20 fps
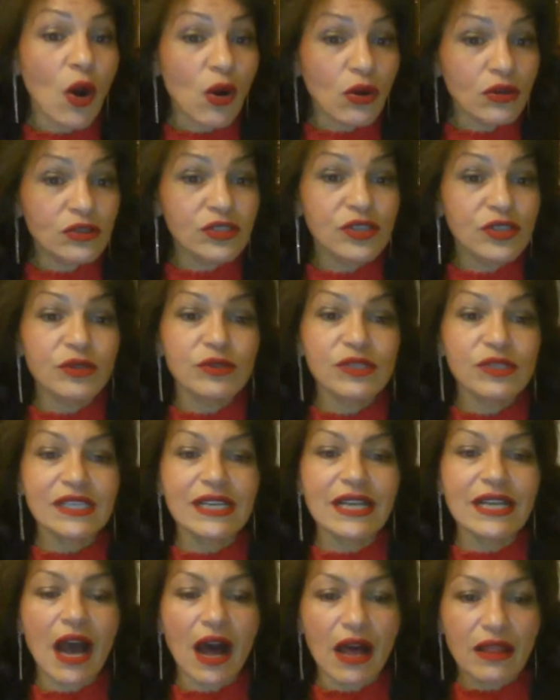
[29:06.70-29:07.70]
also
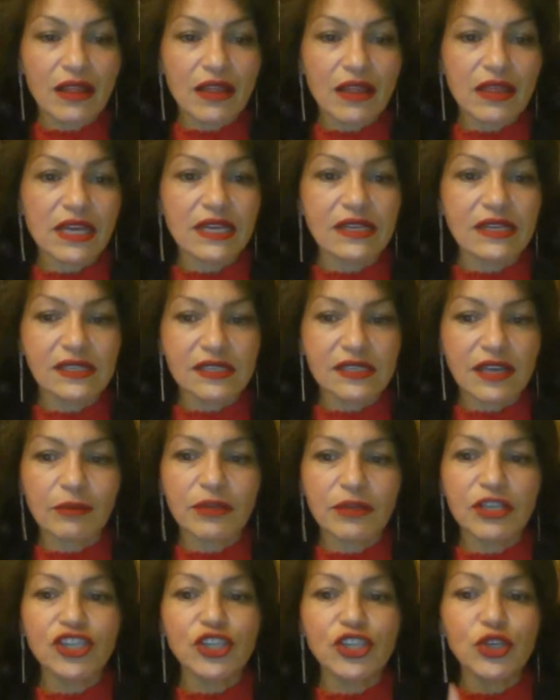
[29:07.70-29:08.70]
see other things
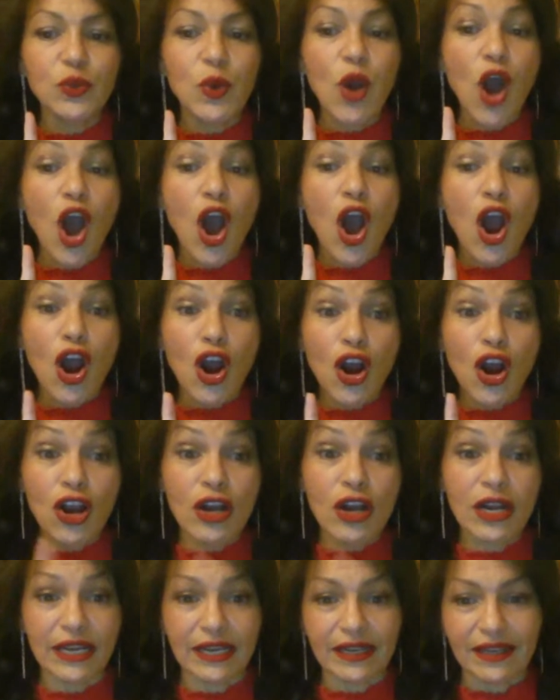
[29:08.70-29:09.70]
coming to you
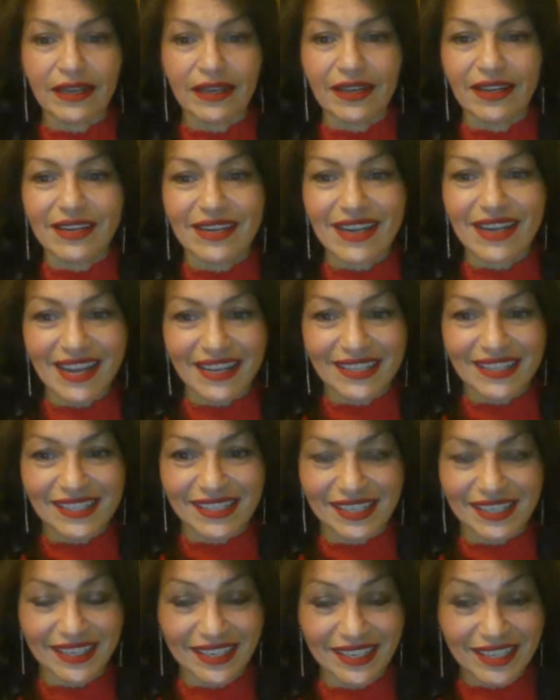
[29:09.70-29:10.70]
early next
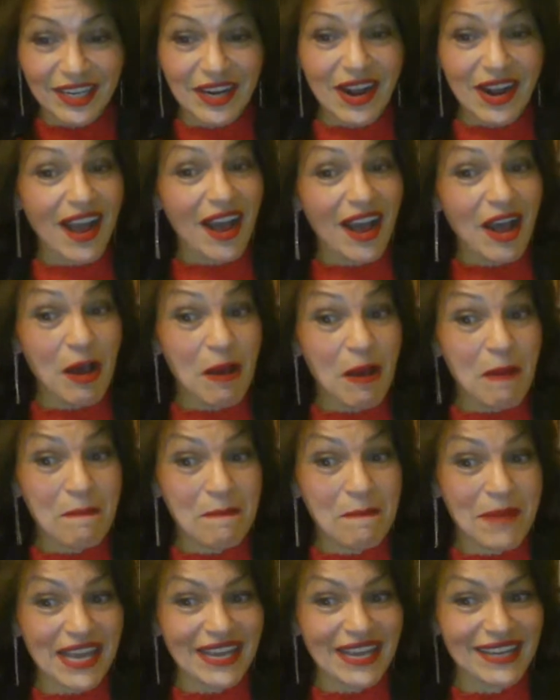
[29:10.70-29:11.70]
year.
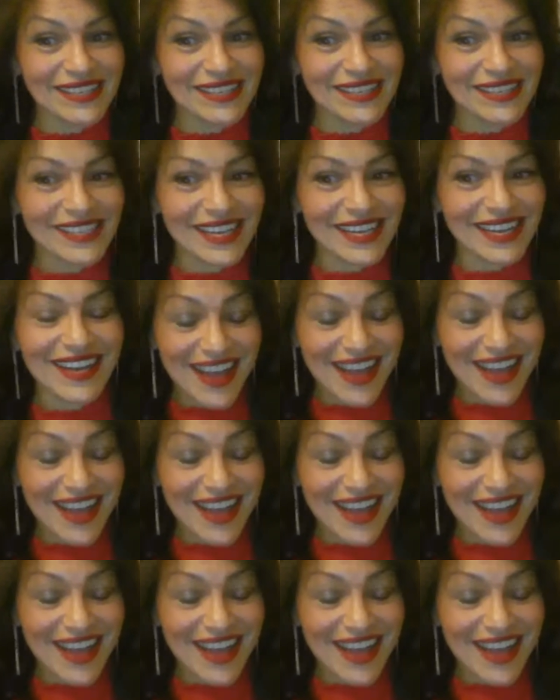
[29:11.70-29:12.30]
Amazing.